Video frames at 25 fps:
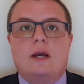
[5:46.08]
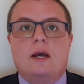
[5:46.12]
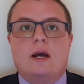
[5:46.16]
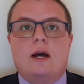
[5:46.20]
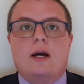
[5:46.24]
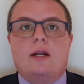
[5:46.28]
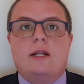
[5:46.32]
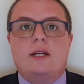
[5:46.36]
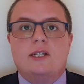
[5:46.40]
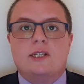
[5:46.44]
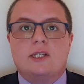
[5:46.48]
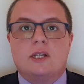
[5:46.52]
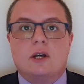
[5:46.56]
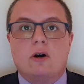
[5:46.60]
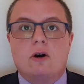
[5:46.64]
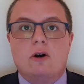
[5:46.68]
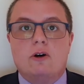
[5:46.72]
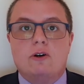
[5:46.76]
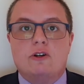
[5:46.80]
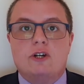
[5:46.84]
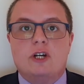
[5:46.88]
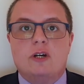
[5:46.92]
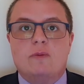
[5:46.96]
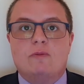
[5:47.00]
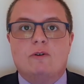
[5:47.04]
And it's
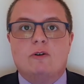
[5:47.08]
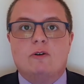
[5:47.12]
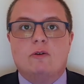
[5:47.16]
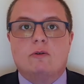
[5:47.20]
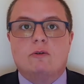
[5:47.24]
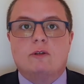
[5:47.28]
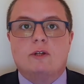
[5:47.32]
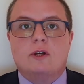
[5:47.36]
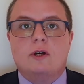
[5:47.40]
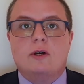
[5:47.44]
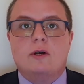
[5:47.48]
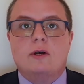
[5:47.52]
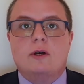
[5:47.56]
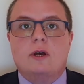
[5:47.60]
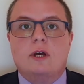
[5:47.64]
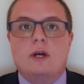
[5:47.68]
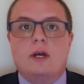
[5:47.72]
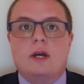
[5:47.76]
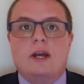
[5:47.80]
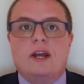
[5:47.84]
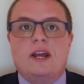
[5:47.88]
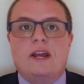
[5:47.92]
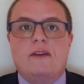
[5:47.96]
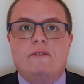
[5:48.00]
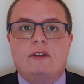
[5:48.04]
arguable that
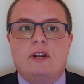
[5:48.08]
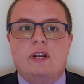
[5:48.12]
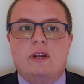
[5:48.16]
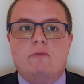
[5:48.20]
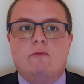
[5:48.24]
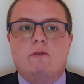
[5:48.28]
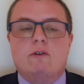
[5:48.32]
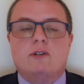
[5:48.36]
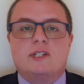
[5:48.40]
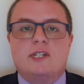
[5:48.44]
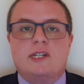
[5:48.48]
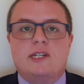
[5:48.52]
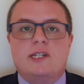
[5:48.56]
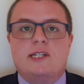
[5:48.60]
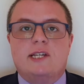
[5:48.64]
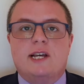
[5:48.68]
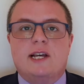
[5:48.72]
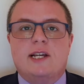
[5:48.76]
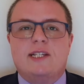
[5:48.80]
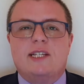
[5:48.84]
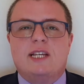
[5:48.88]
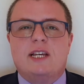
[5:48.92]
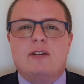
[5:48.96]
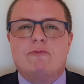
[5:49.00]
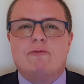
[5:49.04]
even in what he
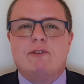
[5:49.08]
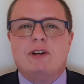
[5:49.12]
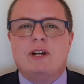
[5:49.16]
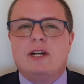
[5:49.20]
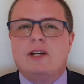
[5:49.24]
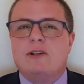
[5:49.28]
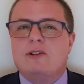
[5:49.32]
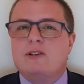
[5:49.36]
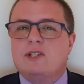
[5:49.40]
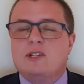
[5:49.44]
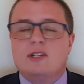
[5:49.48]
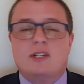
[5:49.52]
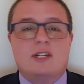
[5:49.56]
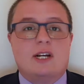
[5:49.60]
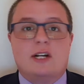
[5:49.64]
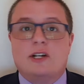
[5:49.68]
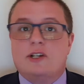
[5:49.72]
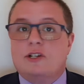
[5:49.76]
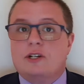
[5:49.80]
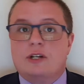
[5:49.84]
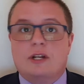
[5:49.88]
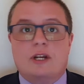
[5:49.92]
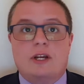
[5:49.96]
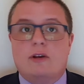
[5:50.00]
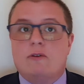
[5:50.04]
says, he really doesn't
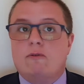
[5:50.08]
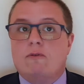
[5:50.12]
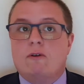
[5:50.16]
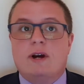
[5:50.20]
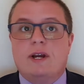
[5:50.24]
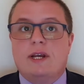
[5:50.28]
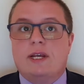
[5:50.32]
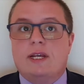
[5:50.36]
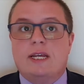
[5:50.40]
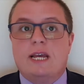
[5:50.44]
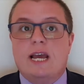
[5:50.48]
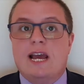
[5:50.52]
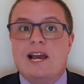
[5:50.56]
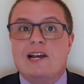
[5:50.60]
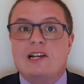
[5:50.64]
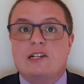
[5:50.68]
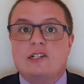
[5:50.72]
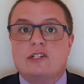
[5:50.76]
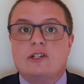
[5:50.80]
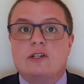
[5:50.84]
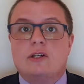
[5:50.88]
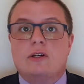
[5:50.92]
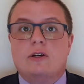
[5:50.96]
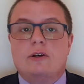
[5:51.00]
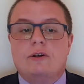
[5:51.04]
actually quite
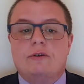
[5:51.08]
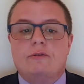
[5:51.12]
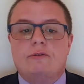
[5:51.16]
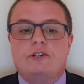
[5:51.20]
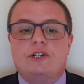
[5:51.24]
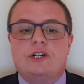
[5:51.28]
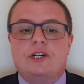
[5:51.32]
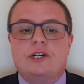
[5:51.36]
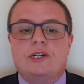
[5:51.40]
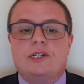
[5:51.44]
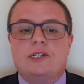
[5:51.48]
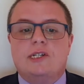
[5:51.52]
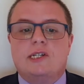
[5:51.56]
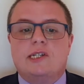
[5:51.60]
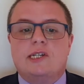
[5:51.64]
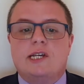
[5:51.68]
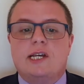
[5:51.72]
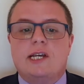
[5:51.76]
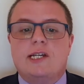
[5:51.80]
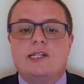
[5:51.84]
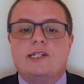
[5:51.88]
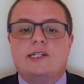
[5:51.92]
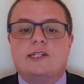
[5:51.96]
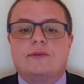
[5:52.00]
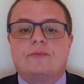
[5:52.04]
get who Jesus
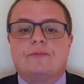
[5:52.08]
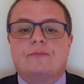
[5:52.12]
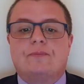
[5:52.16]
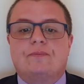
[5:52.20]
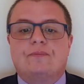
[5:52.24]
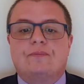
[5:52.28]
is.